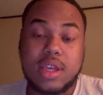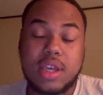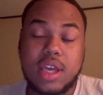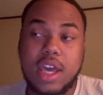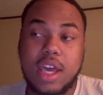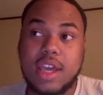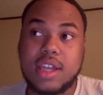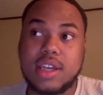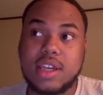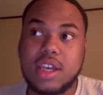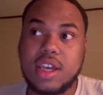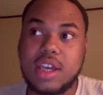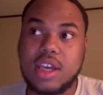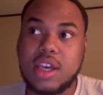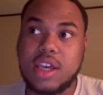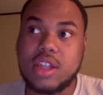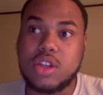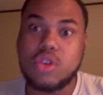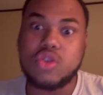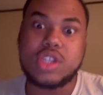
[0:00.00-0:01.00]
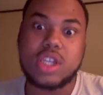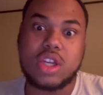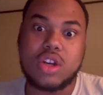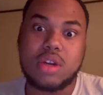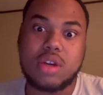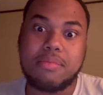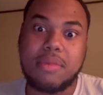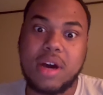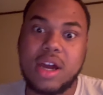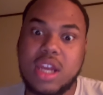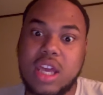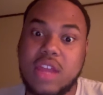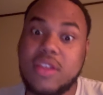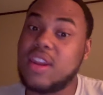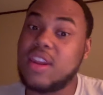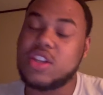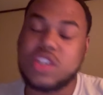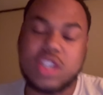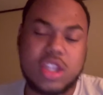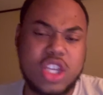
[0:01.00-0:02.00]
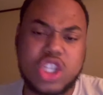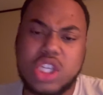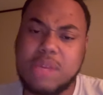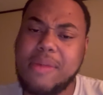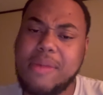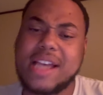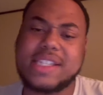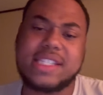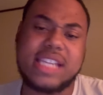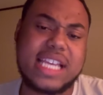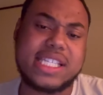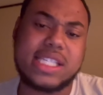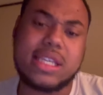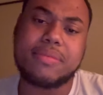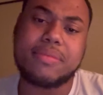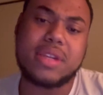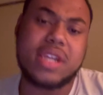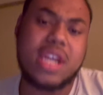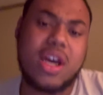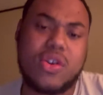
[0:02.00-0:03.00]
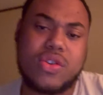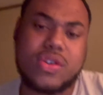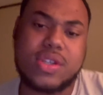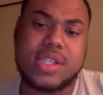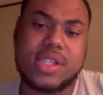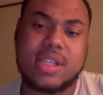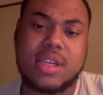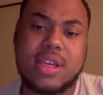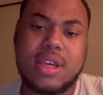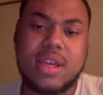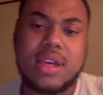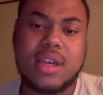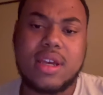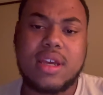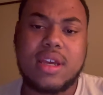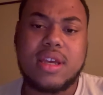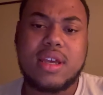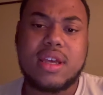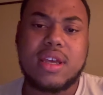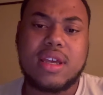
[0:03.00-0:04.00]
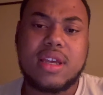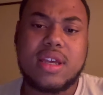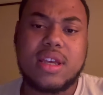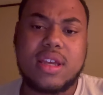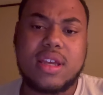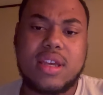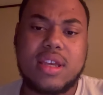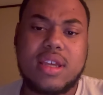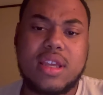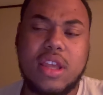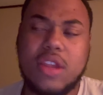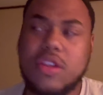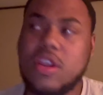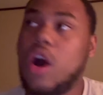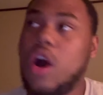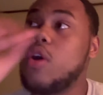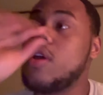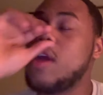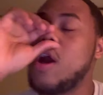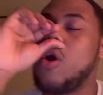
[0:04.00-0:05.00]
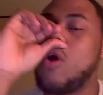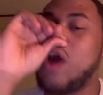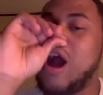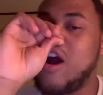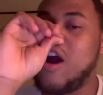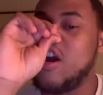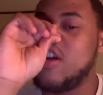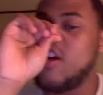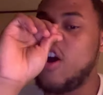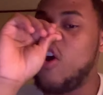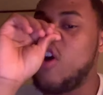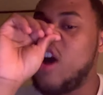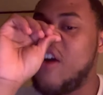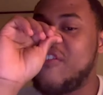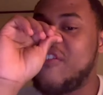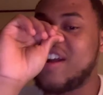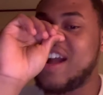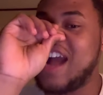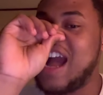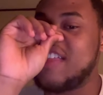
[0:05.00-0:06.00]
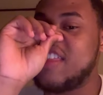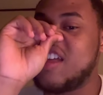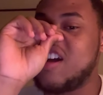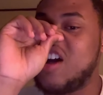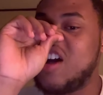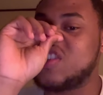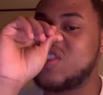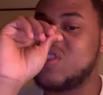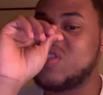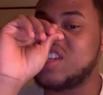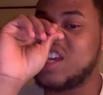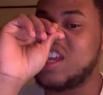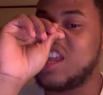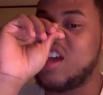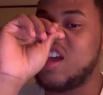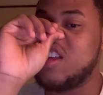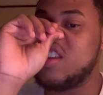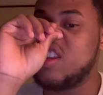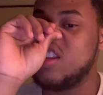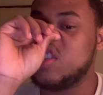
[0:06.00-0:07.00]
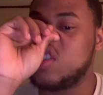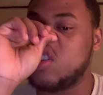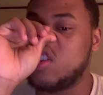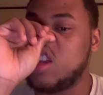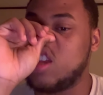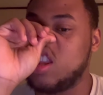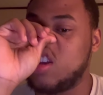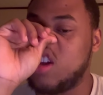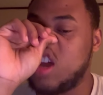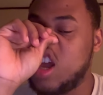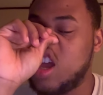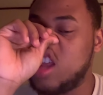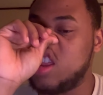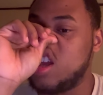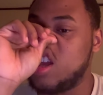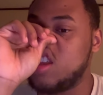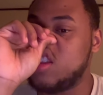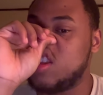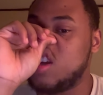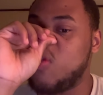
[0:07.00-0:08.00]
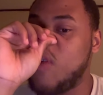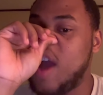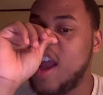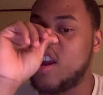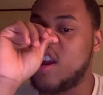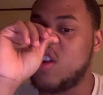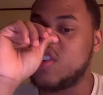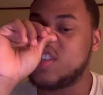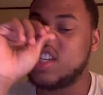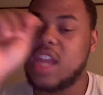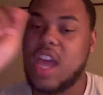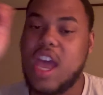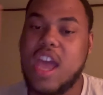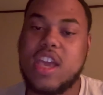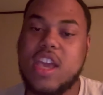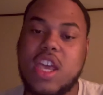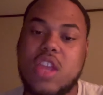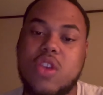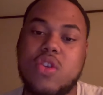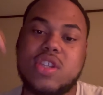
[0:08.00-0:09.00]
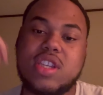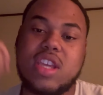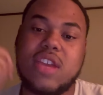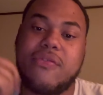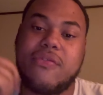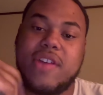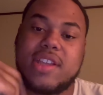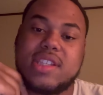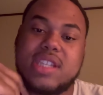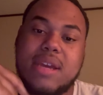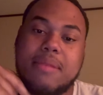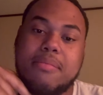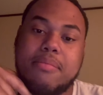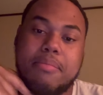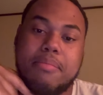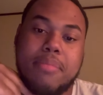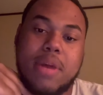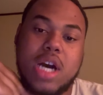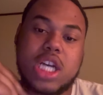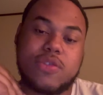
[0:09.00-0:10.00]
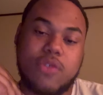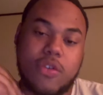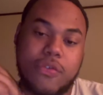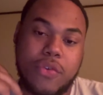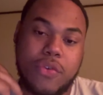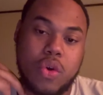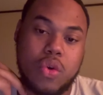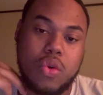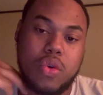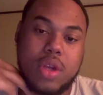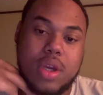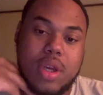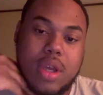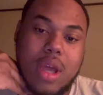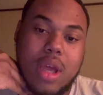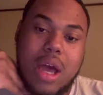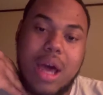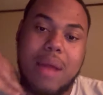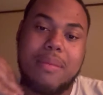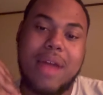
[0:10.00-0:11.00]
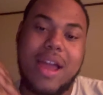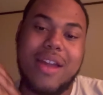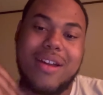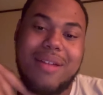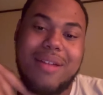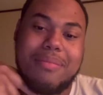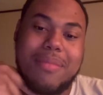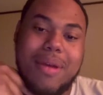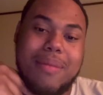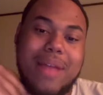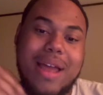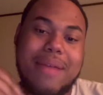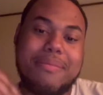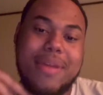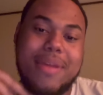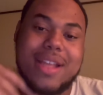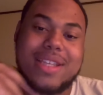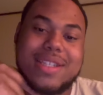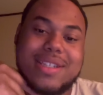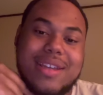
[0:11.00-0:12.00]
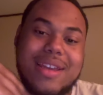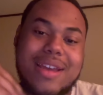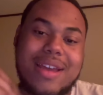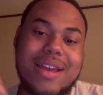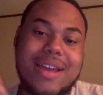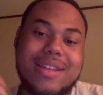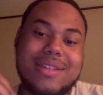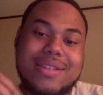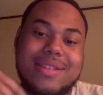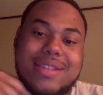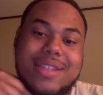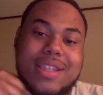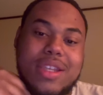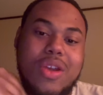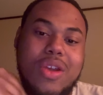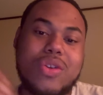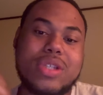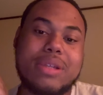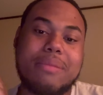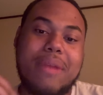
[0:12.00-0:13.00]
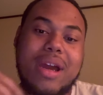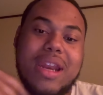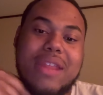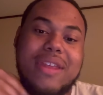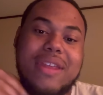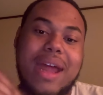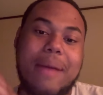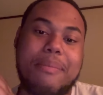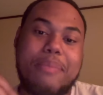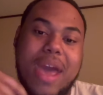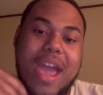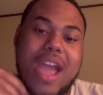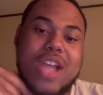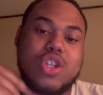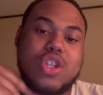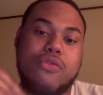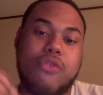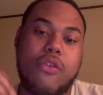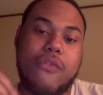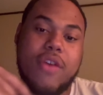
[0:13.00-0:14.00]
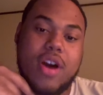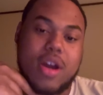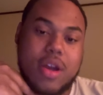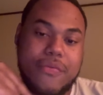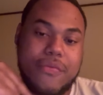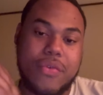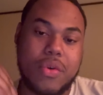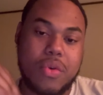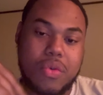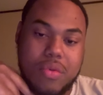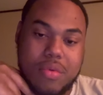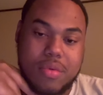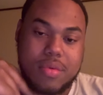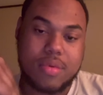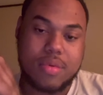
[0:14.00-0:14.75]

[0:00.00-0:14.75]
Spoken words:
And then you send her the money, and then she might say something else. I forgot. They also said, so the white girl said, hey, can you send $15 for food? I'm like, bitch, use the money that I paid you for fucking food.